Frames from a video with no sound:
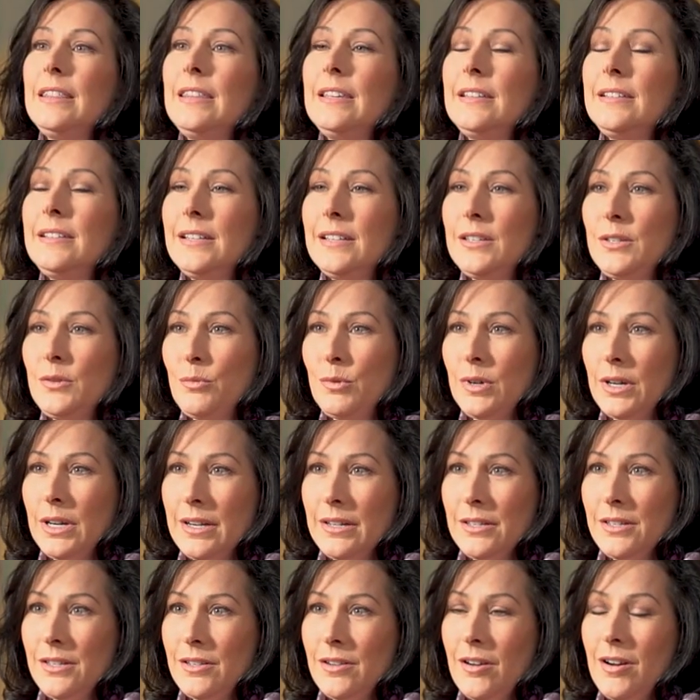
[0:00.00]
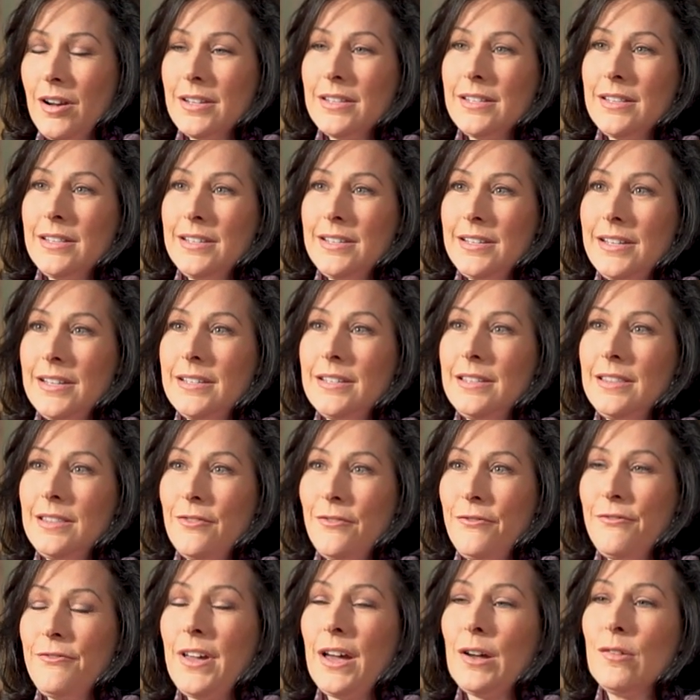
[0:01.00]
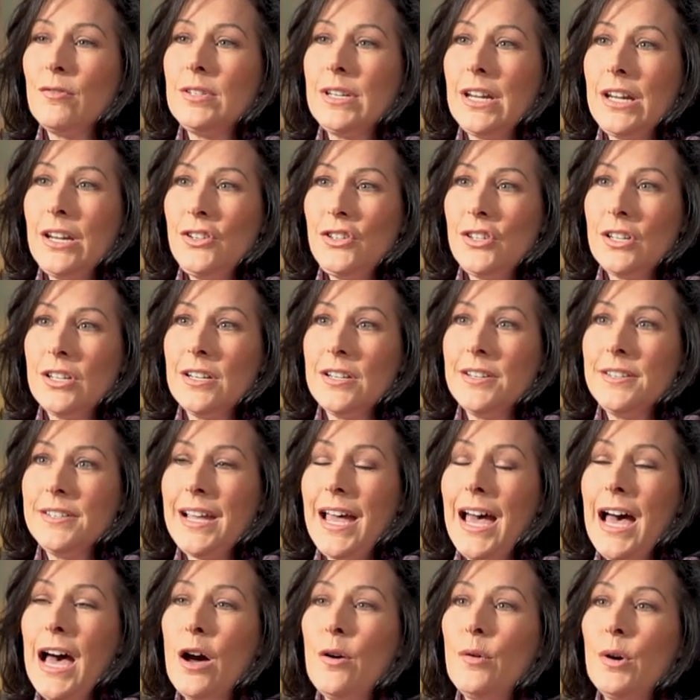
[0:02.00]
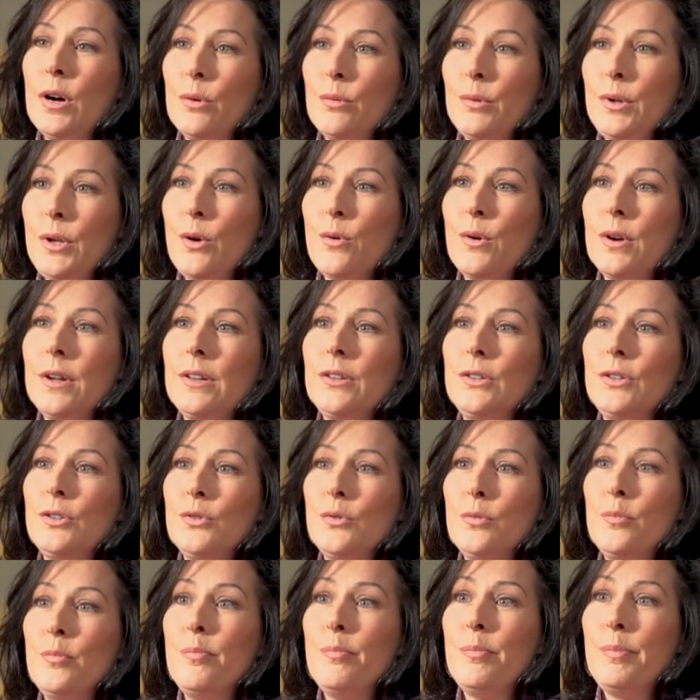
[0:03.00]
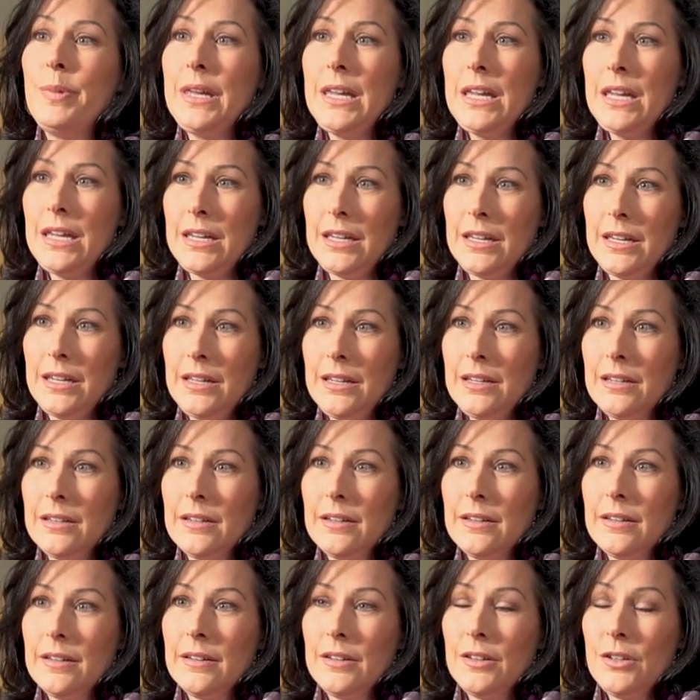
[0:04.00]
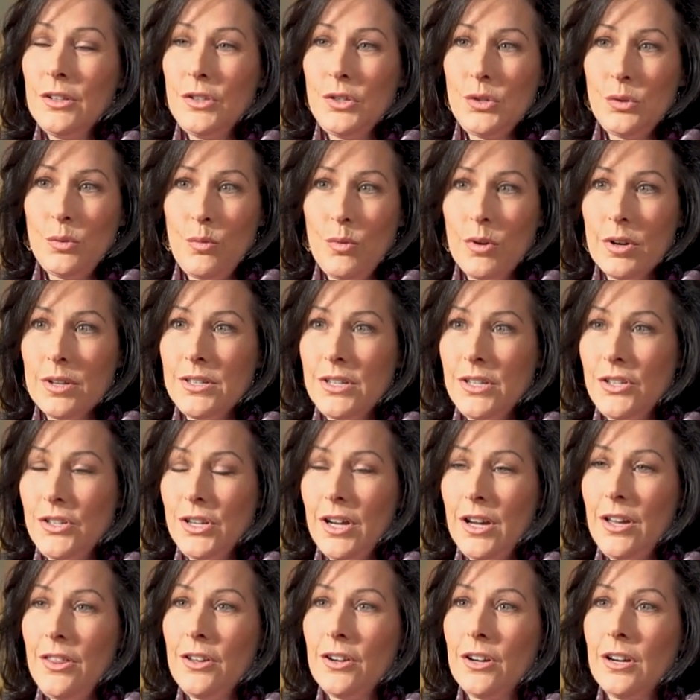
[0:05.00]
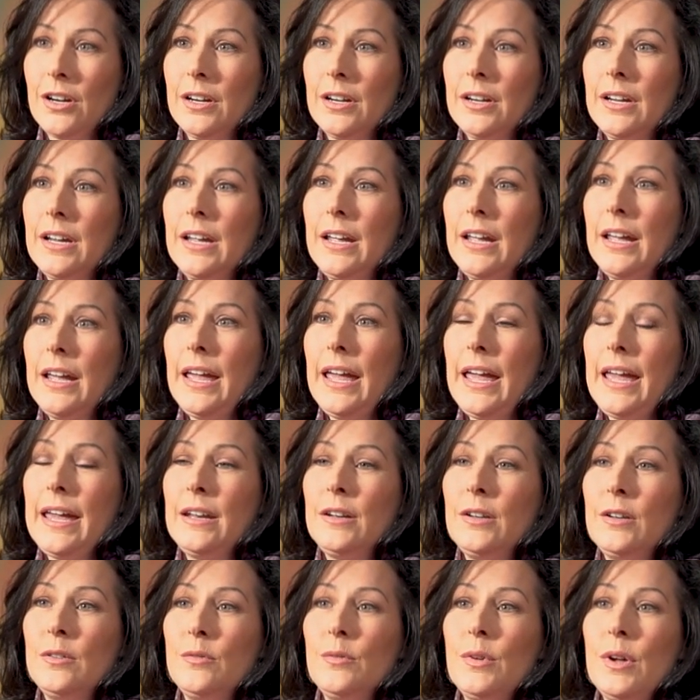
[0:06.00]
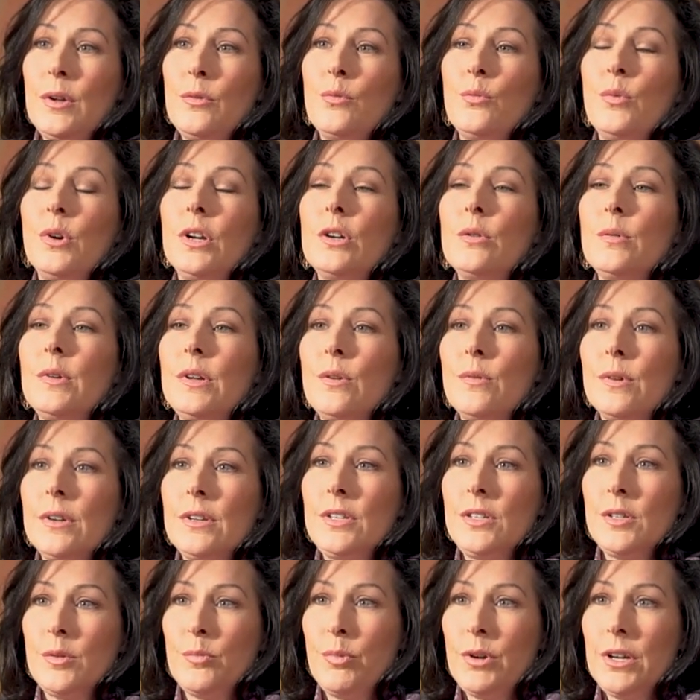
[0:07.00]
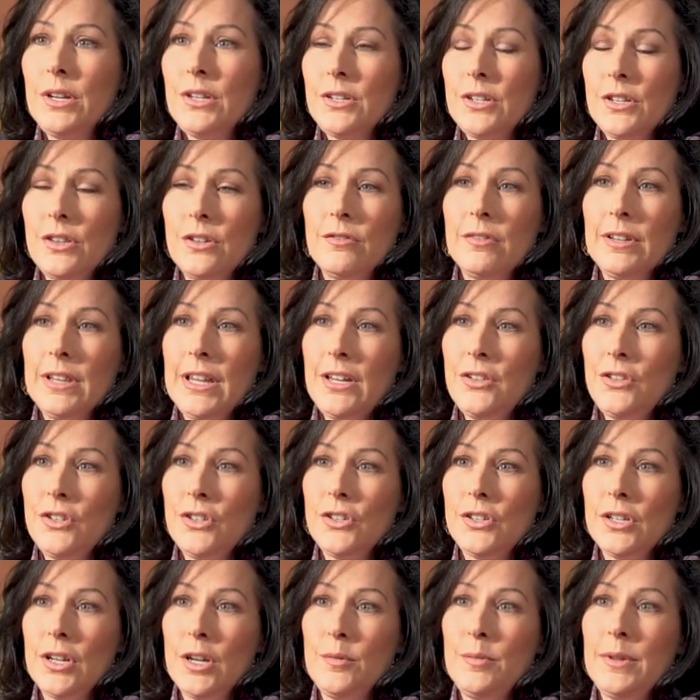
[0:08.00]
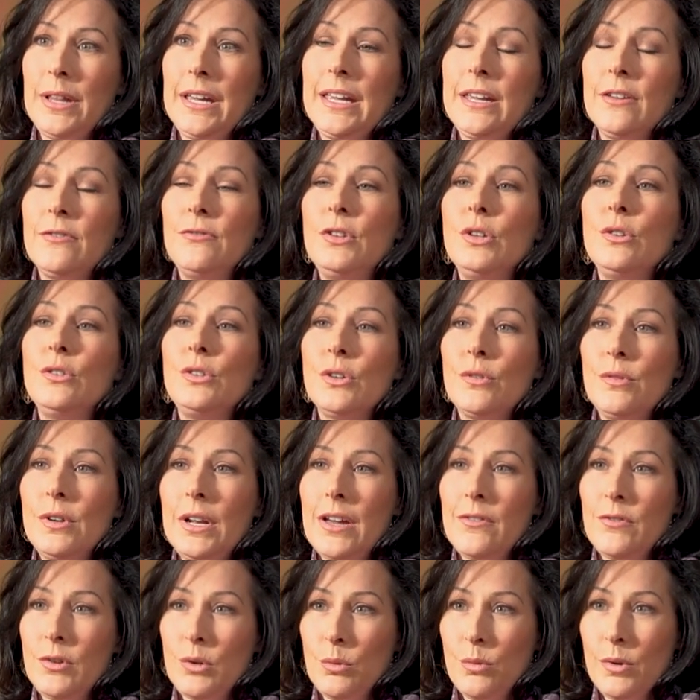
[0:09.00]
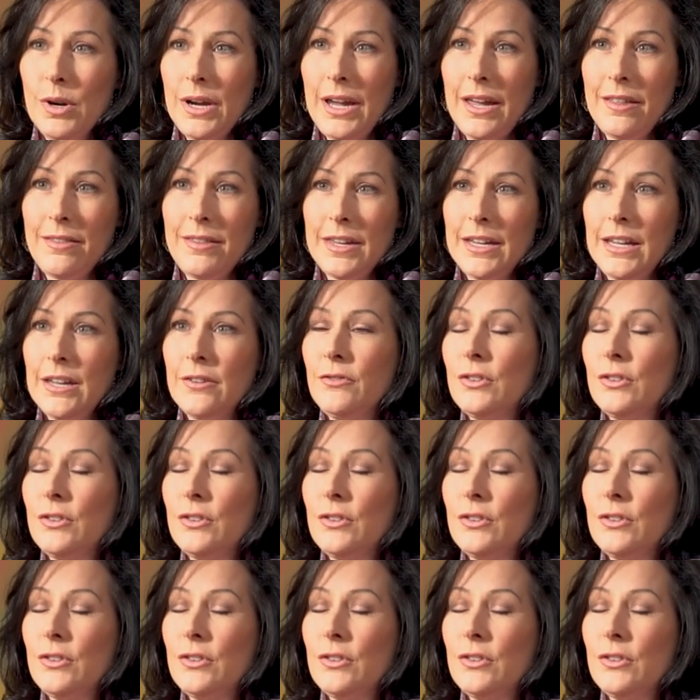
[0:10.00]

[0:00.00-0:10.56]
this is where it starts. This is the foundation, is how are we going to be towards each other, and, and what are we going to bring to the relationship? Like, if you don't have a work ethic,